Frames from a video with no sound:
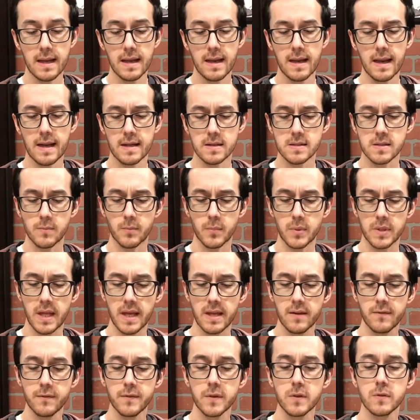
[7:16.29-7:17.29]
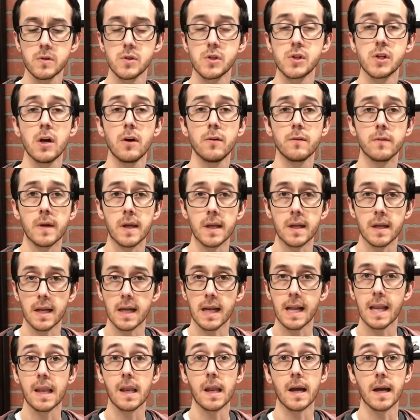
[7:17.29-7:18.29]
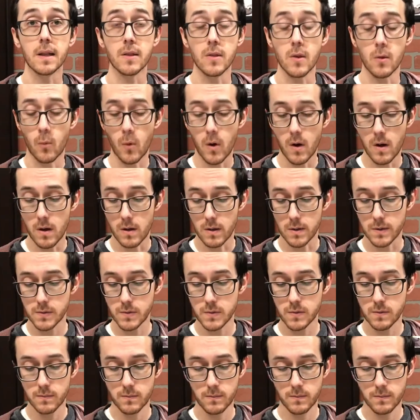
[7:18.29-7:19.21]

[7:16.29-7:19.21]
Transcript: and supply-filled shelving lined the walls.